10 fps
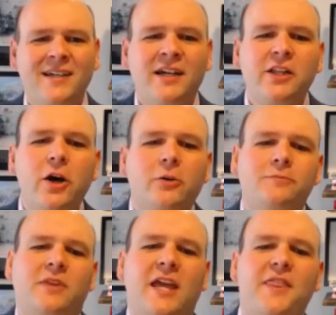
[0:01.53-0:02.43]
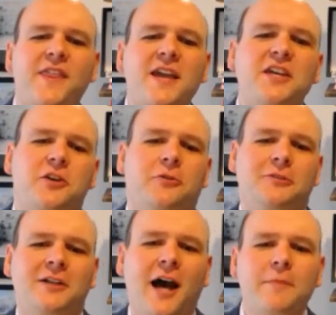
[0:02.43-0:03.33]
Hello, and thank you.
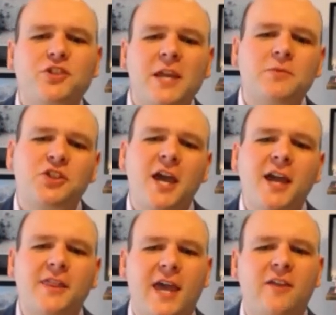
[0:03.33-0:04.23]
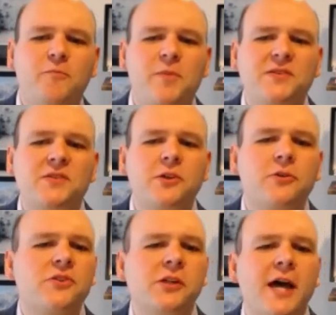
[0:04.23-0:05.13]
I'm James Jack, the head of Business
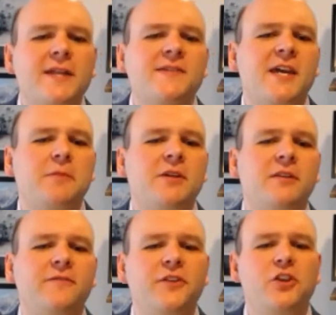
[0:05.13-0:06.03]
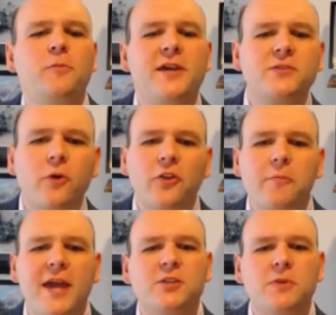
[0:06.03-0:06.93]
Owners Client Segment for UBS
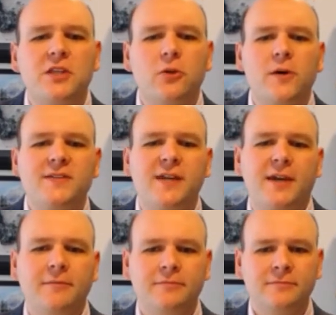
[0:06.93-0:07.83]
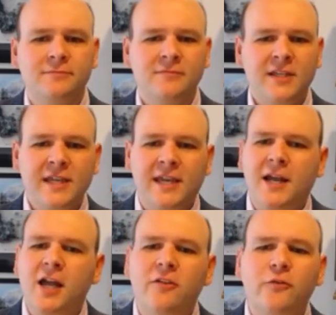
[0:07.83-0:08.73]
Wealth Management USA.
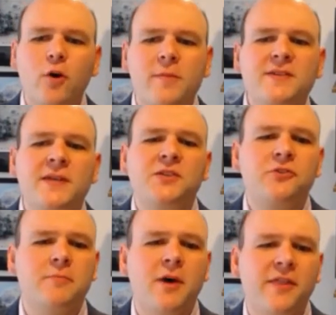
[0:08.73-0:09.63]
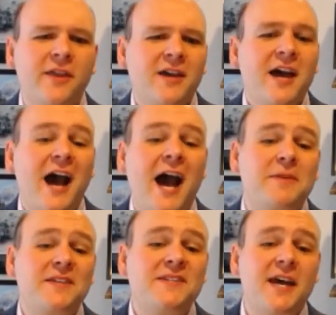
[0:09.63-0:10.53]
In honor of Women's History Month,
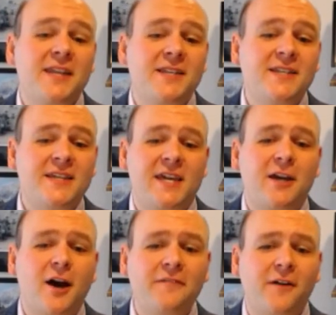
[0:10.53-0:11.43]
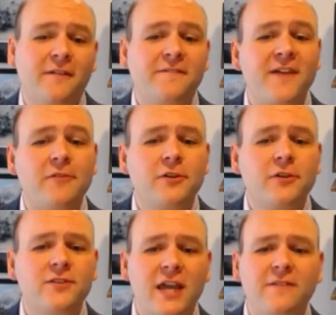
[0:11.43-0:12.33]
I'm excited to kick off our
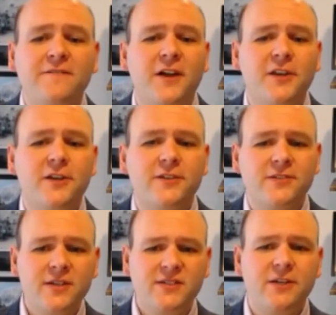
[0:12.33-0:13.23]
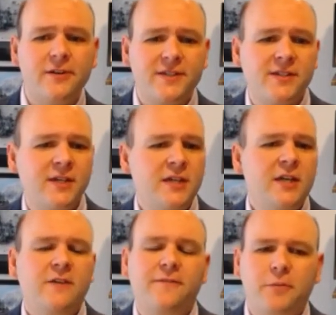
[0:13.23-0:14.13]
Founders and Funders series
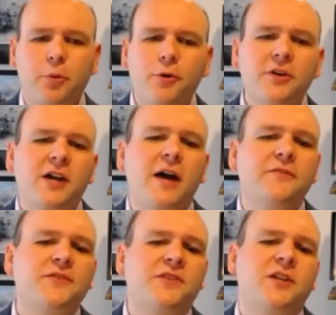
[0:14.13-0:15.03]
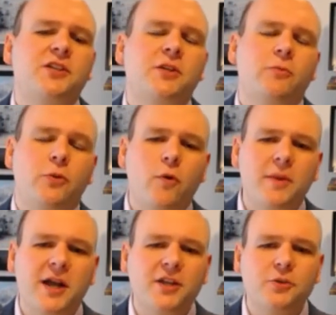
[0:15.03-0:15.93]
for an important conversation with
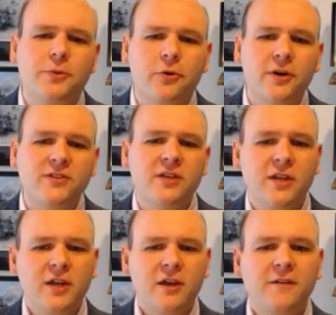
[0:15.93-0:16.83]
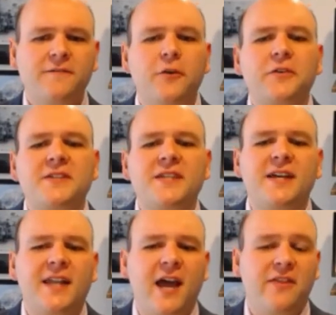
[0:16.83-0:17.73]
women entrepreneurs,
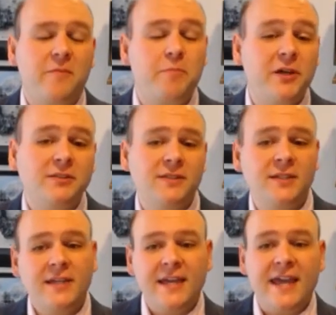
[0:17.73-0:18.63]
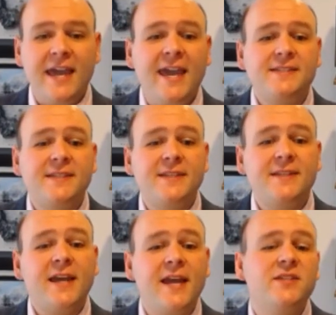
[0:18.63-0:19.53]
focusing on how they built,
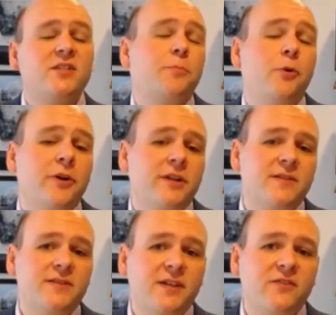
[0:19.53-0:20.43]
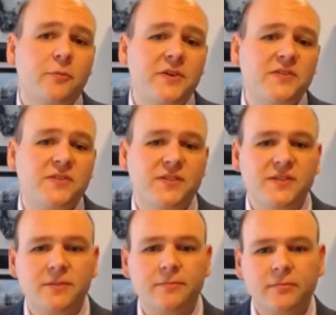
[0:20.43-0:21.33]
exited, and supported successful
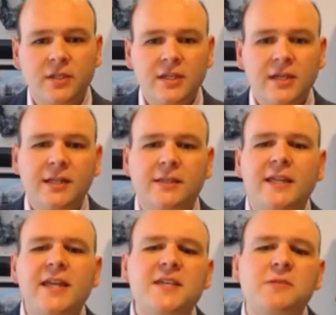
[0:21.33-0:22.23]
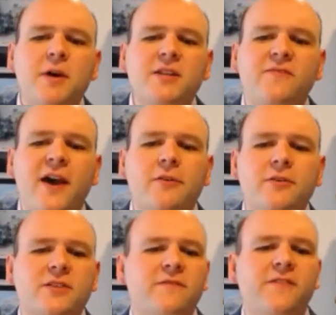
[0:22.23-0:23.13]
businesses. Leading this month's
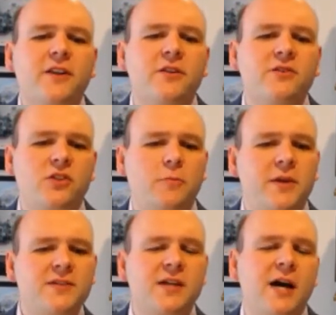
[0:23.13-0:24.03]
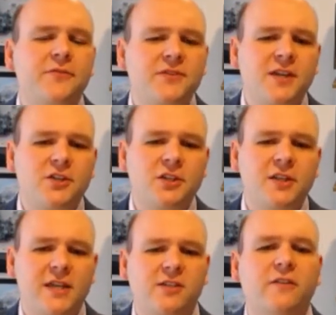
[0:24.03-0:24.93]
Founders and Funders UBS
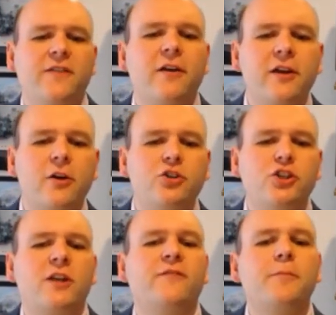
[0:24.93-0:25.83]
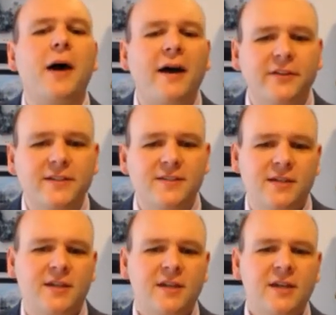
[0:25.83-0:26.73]
conversation is our very own Jennifer Povlitz.